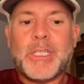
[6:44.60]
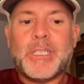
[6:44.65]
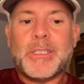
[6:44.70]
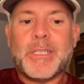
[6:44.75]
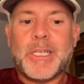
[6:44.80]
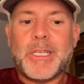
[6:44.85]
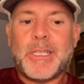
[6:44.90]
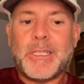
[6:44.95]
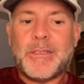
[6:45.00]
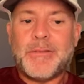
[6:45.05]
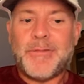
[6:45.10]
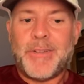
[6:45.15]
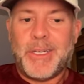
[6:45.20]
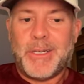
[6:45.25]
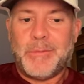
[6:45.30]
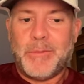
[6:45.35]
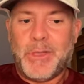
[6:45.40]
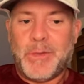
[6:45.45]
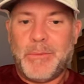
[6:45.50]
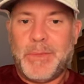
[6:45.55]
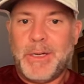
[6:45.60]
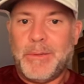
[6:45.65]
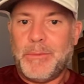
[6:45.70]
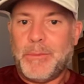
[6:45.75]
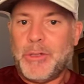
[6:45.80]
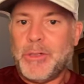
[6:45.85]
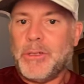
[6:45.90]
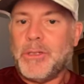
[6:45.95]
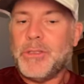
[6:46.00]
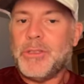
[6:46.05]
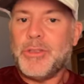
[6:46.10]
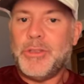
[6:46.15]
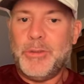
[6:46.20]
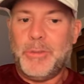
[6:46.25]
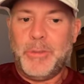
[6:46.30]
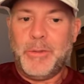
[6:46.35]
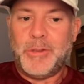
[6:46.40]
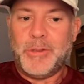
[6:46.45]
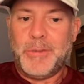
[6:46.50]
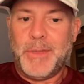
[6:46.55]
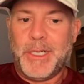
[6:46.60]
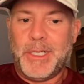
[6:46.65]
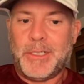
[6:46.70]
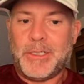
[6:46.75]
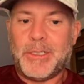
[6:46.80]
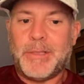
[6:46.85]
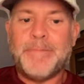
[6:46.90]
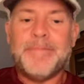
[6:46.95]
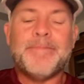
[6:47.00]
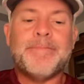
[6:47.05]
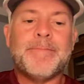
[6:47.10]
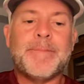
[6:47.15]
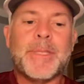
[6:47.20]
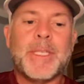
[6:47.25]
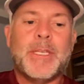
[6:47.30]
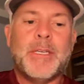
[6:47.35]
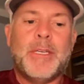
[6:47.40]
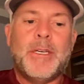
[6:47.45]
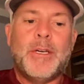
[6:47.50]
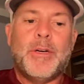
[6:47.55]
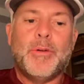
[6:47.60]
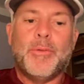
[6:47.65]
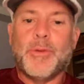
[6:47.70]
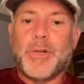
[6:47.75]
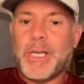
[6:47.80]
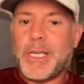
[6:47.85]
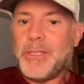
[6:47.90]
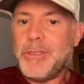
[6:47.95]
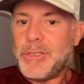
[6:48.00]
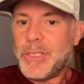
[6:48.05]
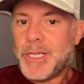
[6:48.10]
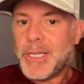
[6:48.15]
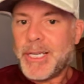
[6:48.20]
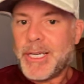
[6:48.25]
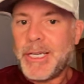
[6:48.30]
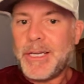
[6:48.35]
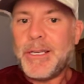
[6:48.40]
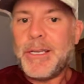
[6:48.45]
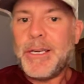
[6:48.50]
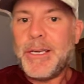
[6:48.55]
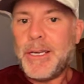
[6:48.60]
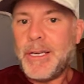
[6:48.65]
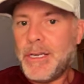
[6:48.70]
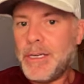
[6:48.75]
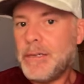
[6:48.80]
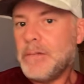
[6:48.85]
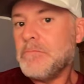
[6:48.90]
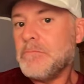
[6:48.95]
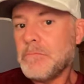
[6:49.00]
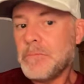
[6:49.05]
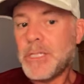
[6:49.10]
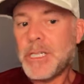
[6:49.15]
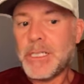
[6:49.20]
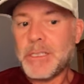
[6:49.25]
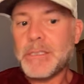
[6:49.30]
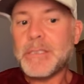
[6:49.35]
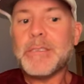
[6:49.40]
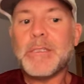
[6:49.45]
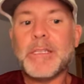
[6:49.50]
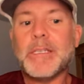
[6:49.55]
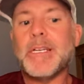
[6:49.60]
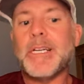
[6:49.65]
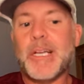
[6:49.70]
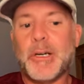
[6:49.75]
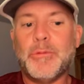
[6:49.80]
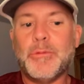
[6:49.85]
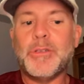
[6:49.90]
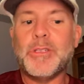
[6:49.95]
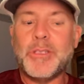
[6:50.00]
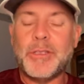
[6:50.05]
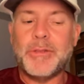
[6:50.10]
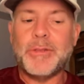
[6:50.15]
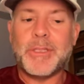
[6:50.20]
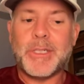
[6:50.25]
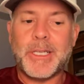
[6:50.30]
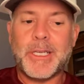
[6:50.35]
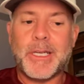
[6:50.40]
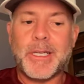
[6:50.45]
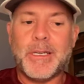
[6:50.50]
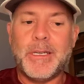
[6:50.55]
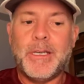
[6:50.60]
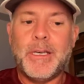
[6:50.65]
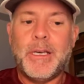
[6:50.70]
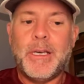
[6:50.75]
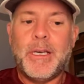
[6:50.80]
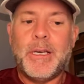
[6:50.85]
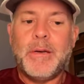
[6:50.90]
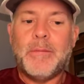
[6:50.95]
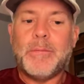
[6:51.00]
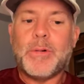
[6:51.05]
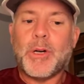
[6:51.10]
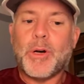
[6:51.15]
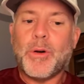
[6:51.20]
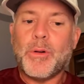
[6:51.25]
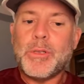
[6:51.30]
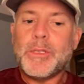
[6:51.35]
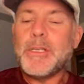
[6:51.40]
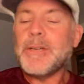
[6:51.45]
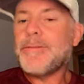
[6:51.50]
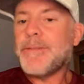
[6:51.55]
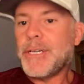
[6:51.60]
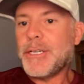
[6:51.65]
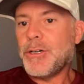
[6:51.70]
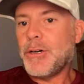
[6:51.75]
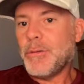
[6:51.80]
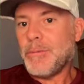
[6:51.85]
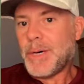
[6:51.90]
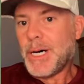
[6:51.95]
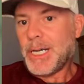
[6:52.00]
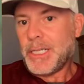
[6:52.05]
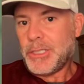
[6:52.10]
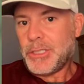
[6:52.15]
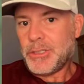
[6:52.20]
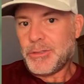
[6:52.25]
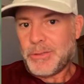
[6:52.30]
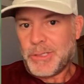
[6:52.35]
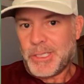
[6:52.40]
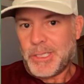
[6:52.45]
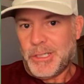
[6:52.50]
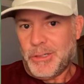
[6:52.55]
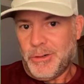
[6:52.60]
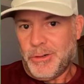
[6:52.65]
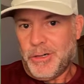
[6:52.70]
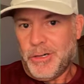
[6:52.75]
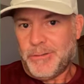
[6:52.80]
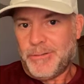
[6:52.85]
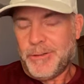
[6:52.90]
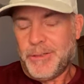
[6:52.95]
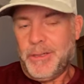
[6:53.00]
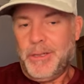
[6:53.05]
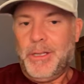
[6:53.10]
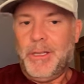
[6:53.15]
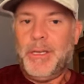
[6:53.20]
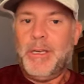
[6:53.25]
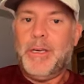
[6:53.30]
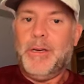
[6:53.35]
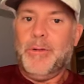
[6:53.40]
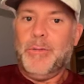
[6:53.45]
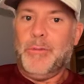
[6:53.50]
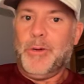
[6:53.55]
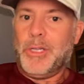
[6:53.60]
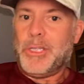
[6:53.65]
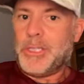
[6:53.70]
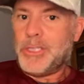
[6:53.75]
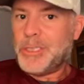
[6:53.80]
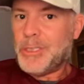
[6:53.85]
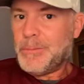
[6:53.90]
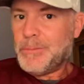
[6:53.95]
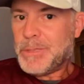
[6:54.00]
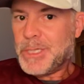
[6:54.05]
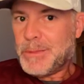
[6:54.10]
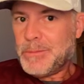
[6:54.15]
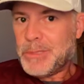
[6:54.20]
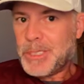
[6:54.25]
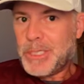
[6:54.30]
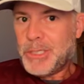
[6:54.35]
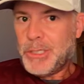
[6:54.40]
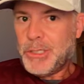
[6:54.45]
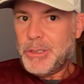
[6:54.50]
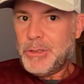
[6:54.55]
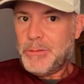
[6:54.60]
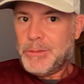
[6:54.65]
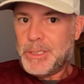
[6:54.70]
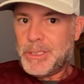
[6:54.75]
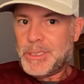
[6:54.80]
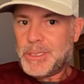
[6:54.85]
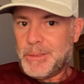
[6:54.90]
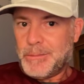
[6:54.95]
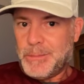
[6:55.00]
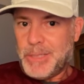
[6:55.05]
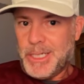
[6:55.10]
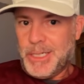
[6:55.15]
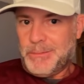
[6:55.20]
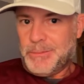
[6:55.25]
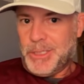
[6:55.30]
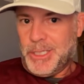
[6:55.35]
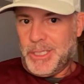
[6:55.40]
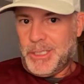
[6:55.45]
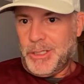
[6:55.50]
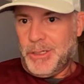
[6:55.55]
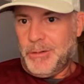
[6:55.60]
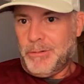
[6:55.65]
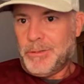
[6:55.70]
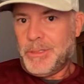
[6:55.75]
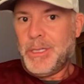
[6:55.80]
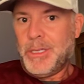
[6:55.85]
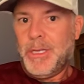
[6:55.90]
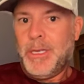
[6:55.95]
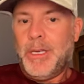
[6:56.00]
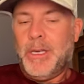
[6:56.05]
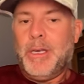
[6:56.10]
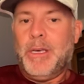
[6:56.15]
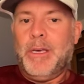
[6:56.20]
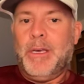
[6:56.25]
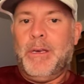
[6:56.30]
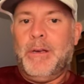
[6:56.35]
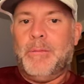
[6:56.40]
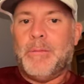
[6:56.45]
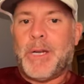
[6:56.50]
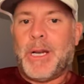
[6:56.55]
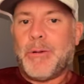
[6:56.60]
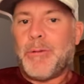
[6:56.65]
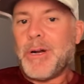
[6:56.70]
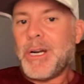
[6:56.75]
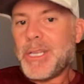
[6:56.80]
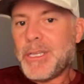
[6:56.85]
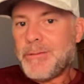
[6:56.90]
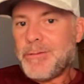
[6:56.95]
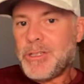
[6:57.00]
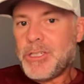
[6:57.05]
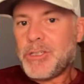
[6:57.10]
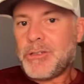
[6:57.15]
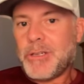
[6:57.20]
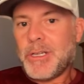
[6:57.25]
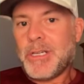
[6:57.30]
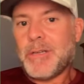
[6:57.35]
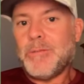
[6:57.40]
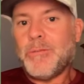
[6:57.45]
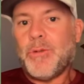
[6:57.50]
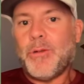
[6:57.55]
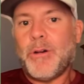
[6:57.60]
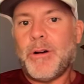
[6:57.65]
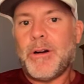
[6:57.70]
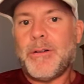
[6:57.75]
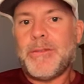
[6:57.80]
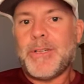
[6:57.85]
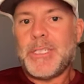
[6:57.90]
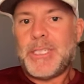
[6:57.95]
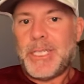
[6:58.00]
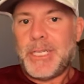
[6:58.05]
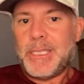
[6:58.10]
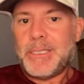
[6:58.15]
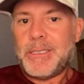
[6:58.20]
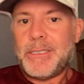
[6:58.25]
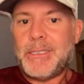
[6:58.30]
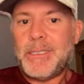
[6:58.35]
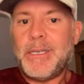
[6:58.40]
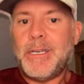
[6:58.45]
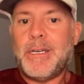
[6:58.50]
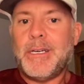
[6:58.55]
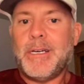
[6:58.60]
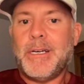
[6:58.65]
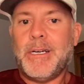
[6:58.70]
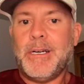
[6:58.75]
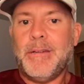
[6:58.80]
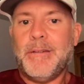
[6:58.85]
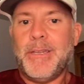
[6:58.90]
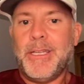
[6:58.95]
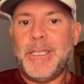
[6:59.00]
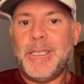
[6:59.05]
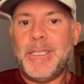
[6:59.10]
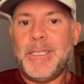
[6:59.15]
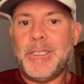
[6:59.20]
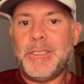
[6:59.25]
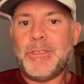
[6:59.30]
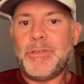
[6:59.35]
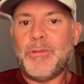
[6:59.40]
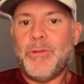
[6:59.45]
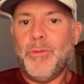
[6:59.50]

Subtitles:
Much like its family member, Super Smash. Nice. Would I use it again? Yes, and I will use it again, but only if I don't mind stringing often, which sometimes I do and sometimes I don't. But I want to give the string more of a chance than this